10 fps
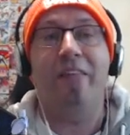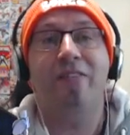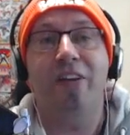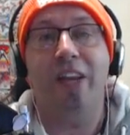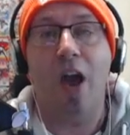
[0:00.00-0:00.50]
this
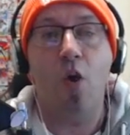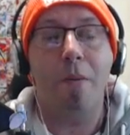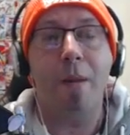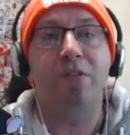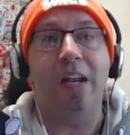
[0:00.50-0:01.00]
video,
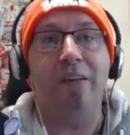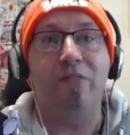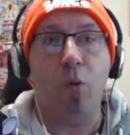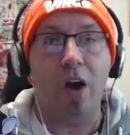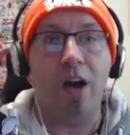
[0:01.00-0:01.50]
remember to leave
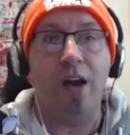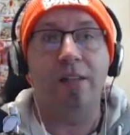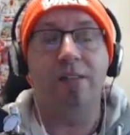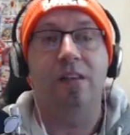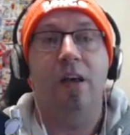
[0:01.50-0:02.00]
the
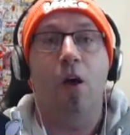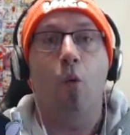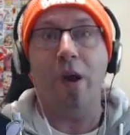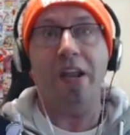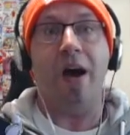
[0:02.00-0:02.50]
words
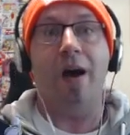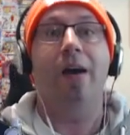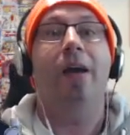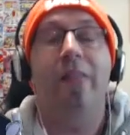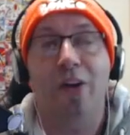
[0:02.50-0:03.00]
winner
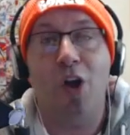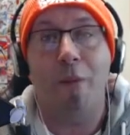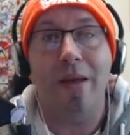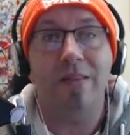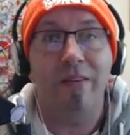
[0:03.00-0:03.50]
in the
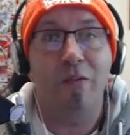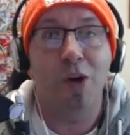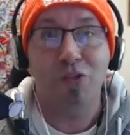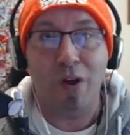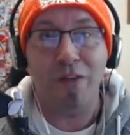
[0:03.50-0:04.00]
comments. If you
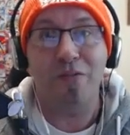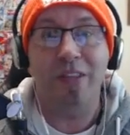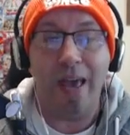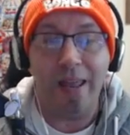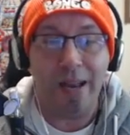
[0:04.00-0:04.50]
watched right through to
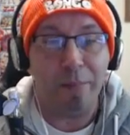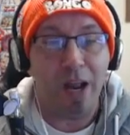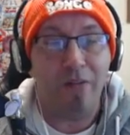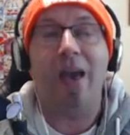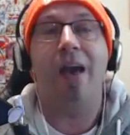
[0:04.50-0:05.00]
the end, let me
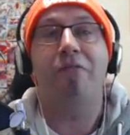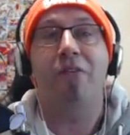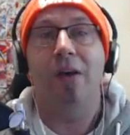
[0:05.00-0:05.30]
know if you have.